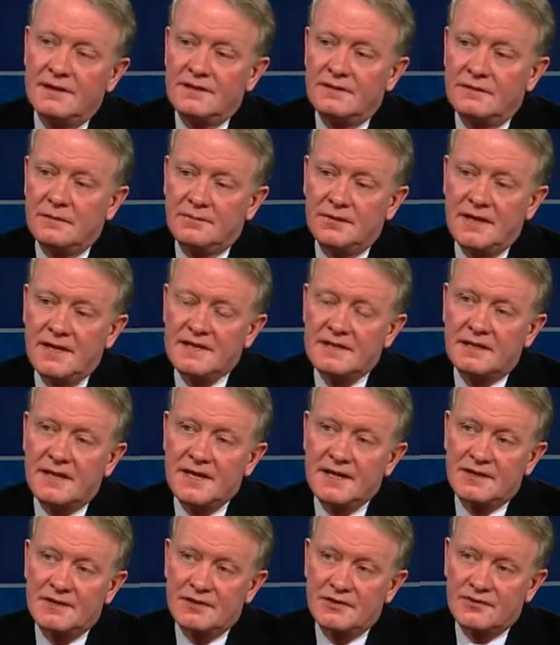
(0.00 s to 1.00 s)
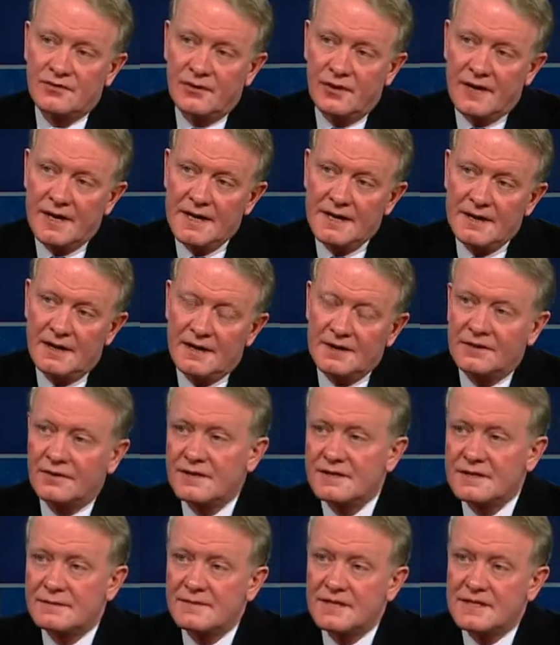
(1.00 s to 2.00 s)
to a place like Detroit on
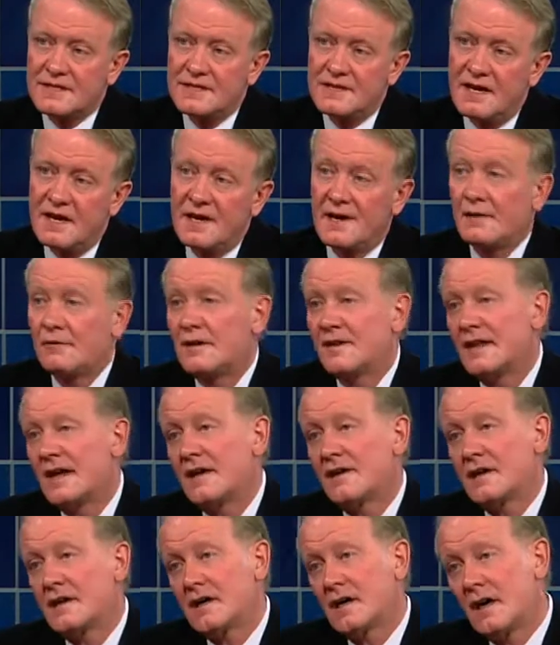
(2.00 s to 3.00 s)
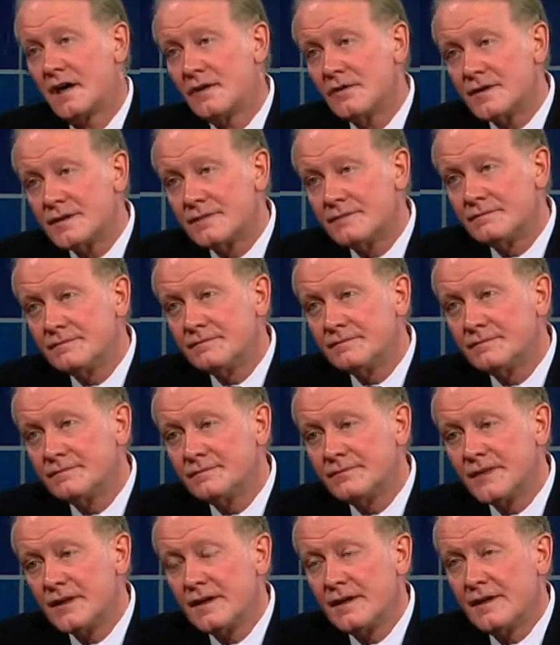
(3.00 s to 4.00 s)
Christmas Day without a coat,
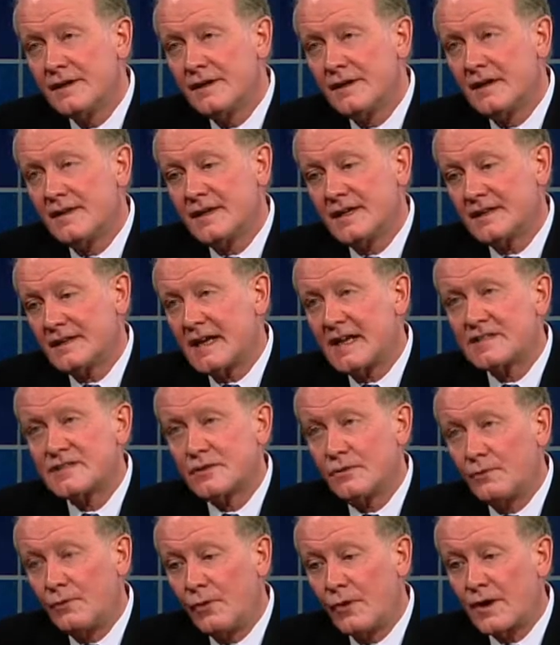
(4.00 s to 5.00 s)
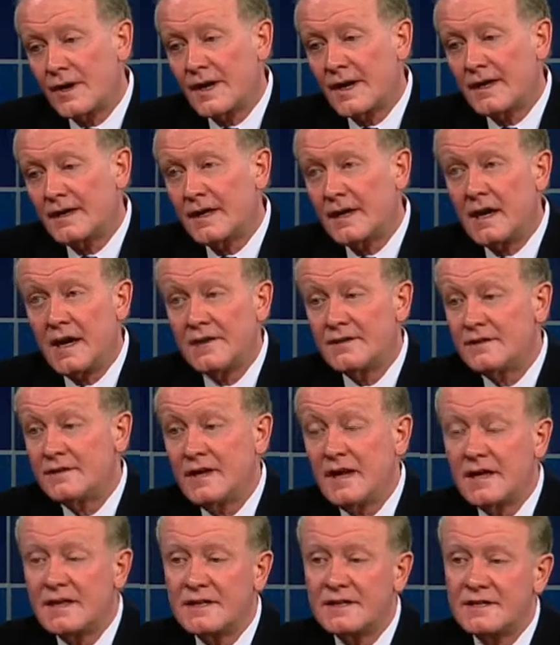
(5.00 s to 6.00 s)
I think that's a warning, and I do
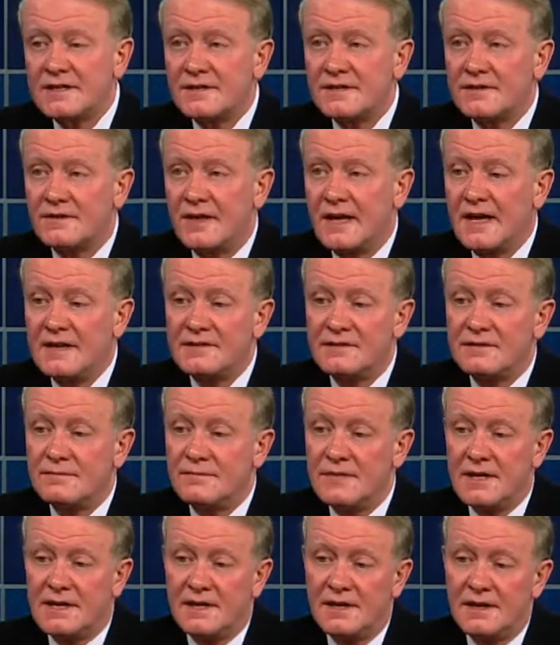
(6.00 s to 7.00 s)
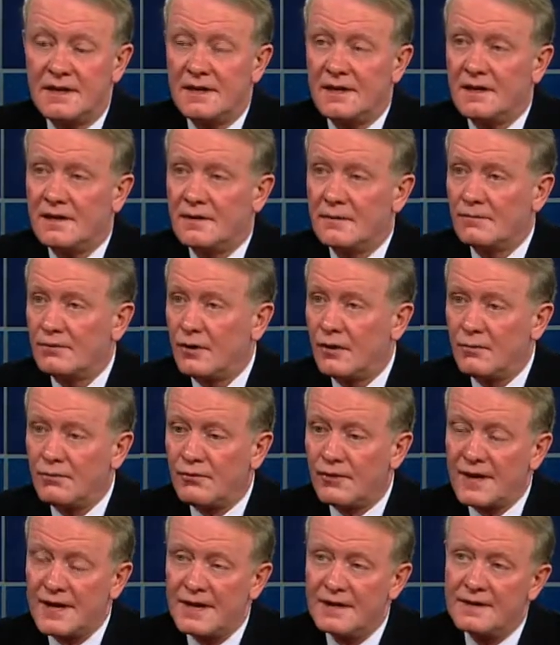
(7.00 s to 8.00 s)
not consider that to be
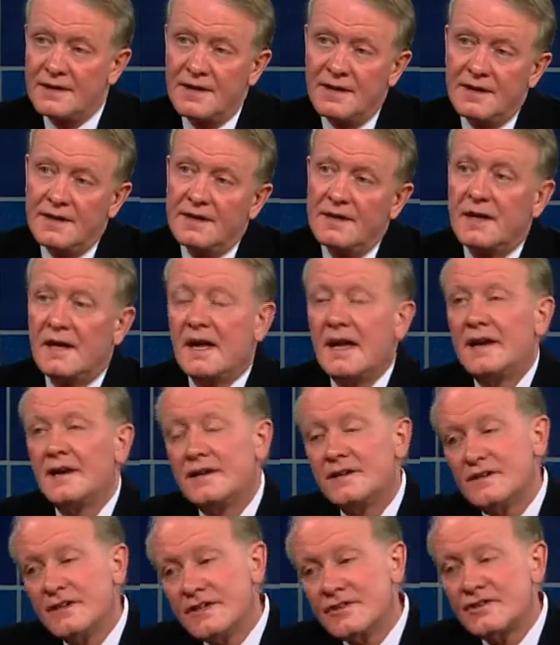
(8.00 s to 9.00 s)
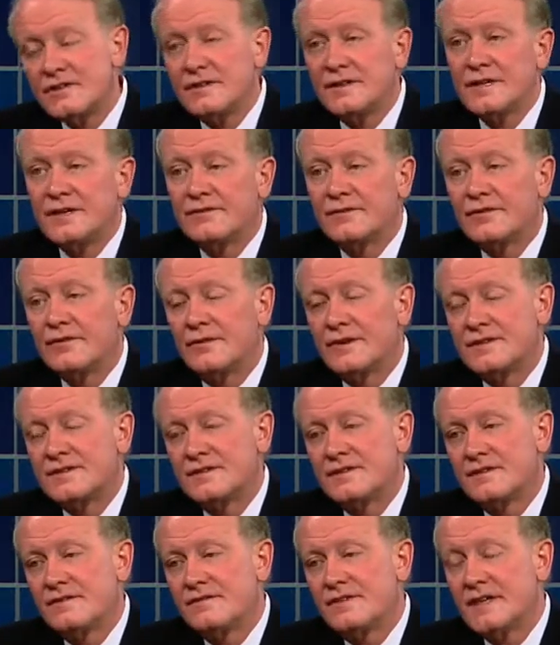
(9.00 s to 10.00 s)
inappropriate. And additionally, of
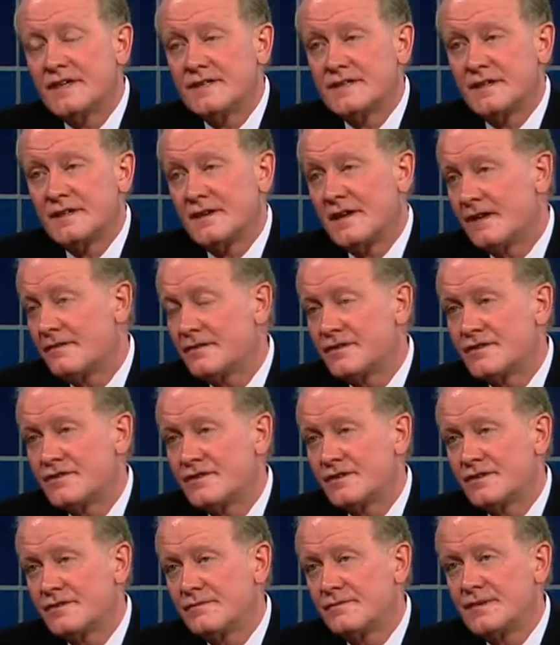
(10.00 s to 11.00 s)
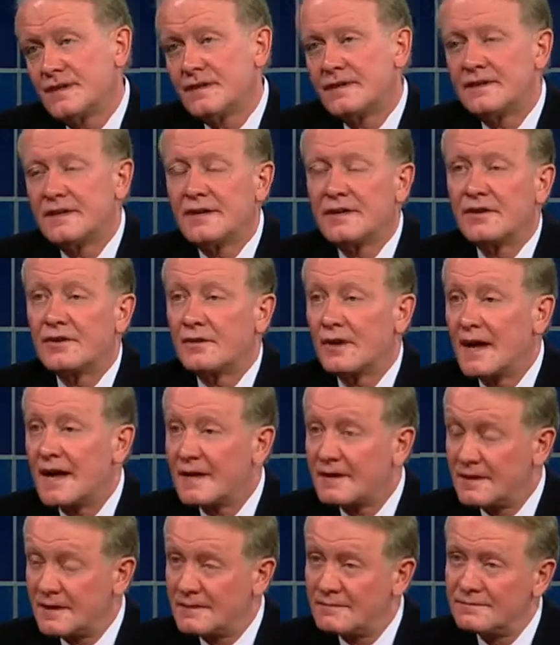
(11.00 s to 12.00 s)
course, the visa never should have been
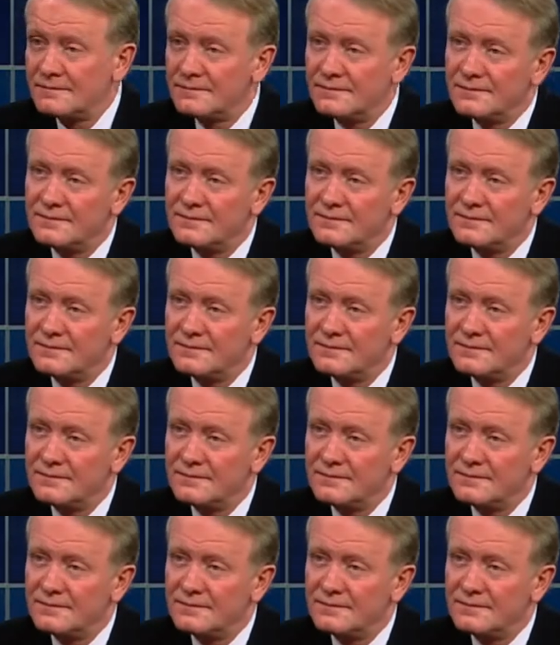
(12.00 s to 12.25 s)
granted.